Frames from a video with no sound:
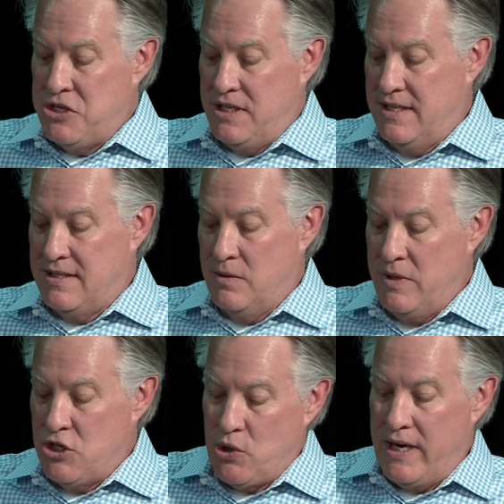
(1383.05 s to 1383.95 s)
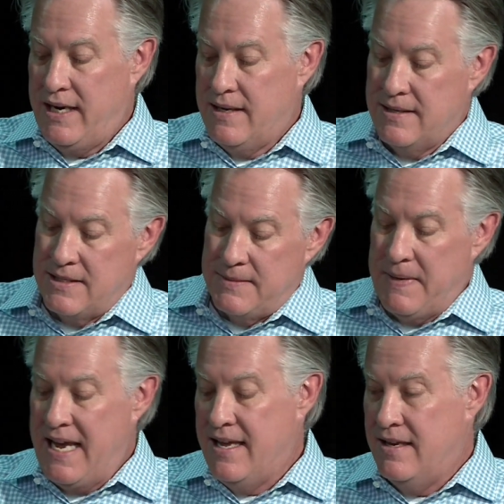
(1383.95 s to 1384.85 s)
is that we try to
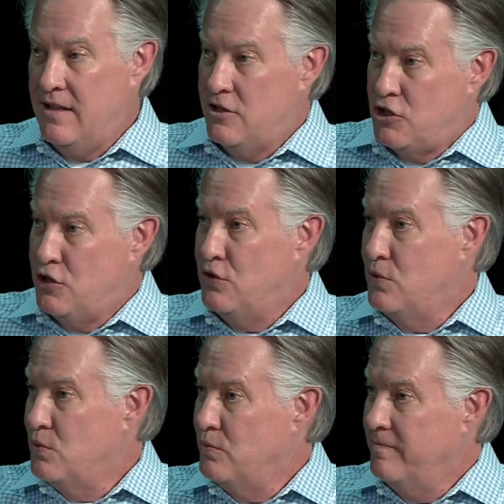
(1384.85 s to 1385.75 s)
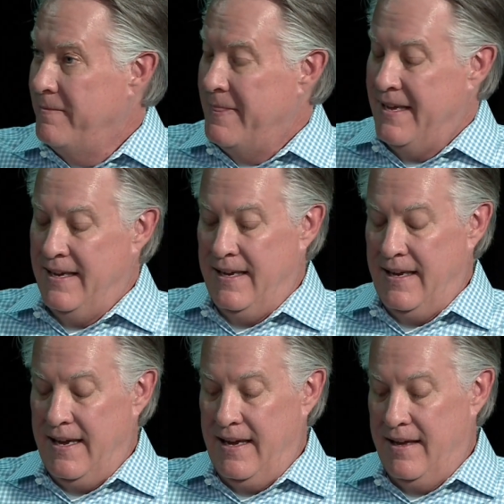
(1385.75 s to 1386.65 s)
span the two.
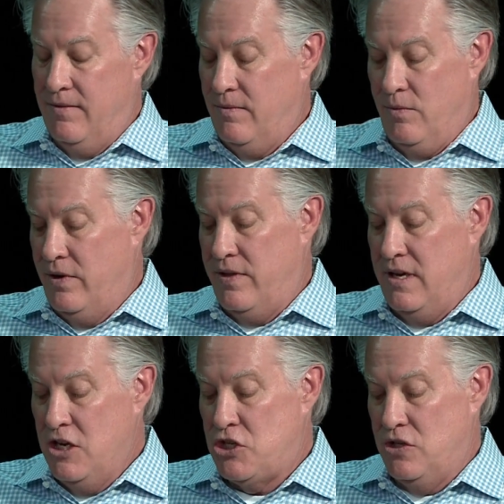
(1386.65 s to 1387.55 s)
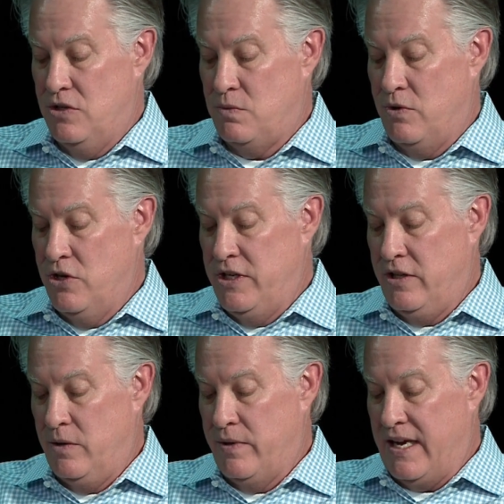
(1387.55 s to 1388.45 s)
And one of the issues when you're
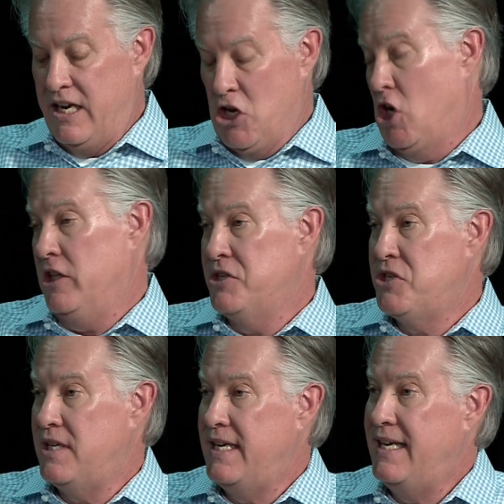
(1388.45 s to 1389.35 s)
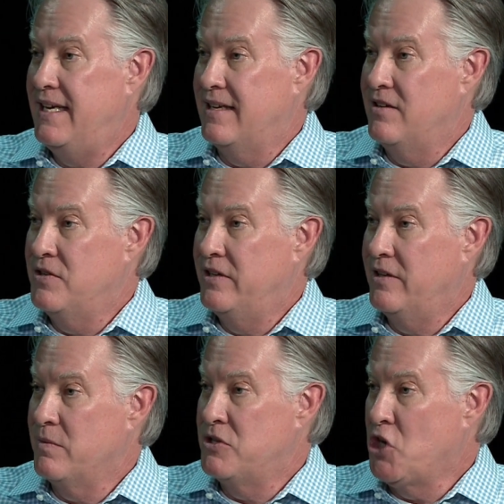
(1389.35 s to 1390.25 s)
dealing with ideology and you're dealing
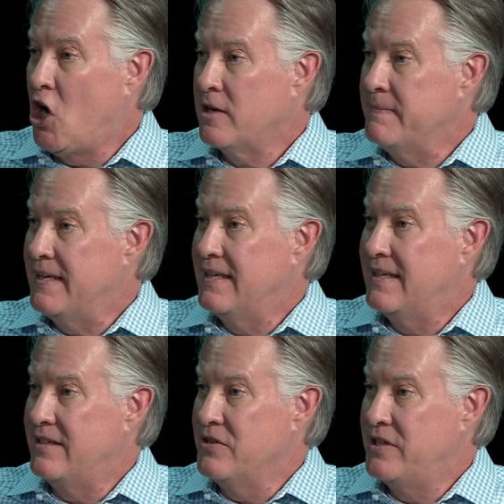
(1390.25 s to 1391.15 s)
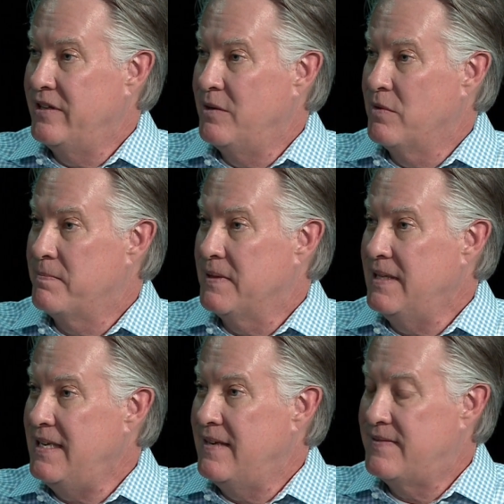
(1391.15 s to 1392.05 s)
with dogma and you're dealing with
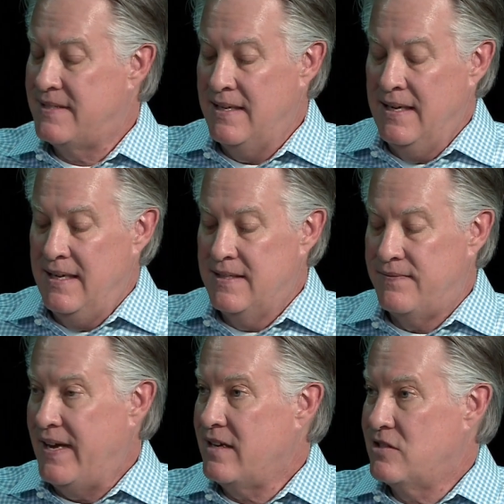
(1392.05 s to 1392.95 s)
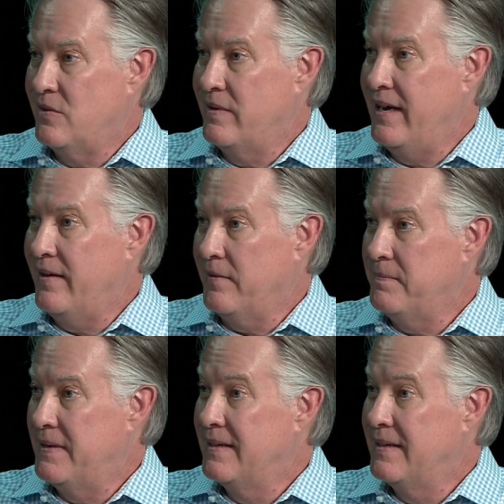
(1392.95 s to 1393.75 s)
beliefs is facts don't help.